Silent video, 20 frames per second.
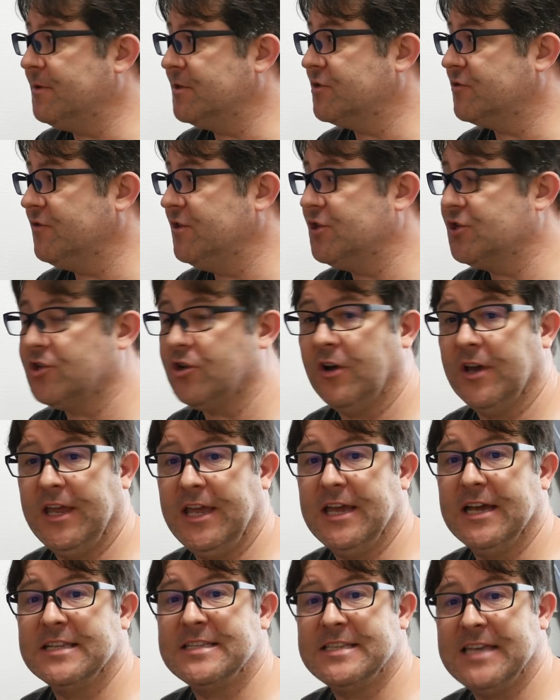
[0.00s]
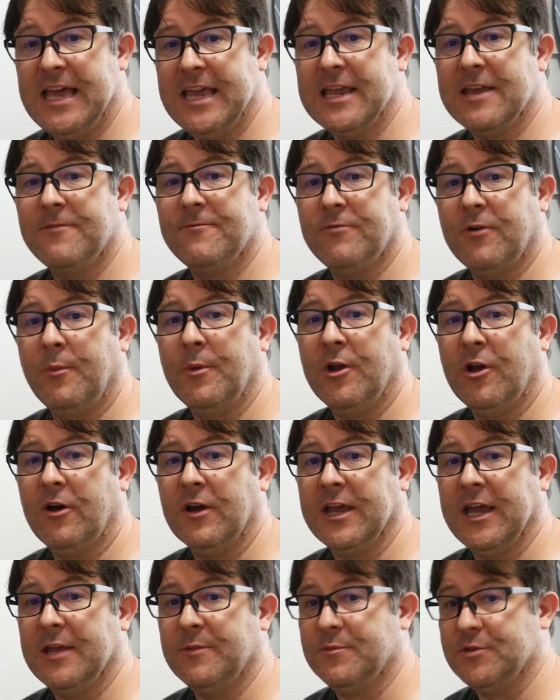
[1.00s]
screenshot here taken from an
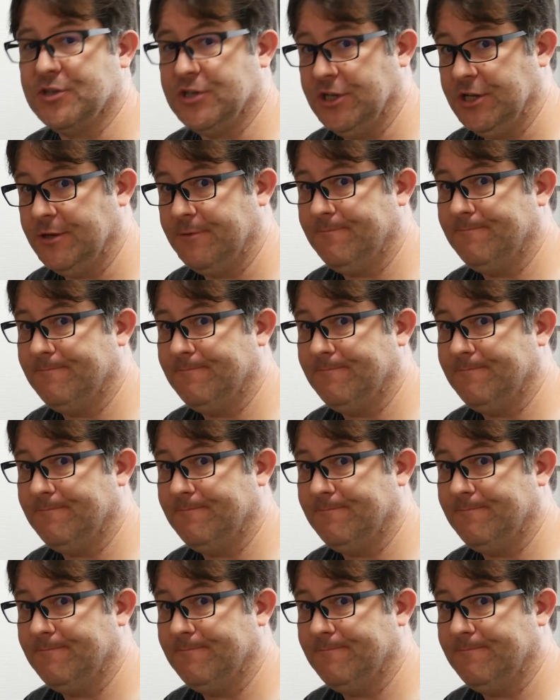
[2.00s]
arcade machine.